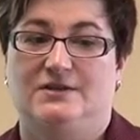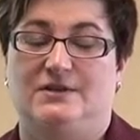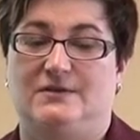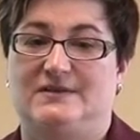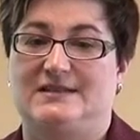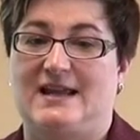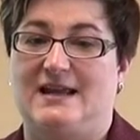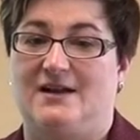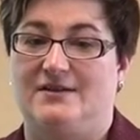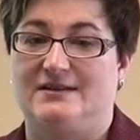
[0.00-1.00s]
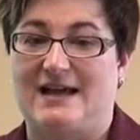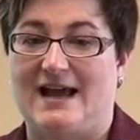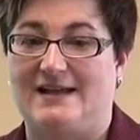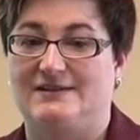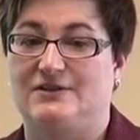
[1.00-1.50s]
to stay on
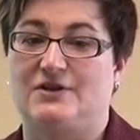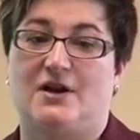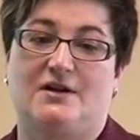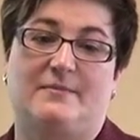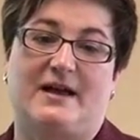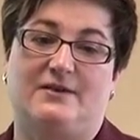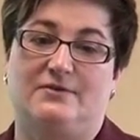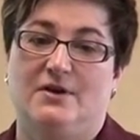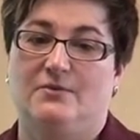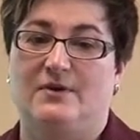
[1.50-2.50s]
task, to talk about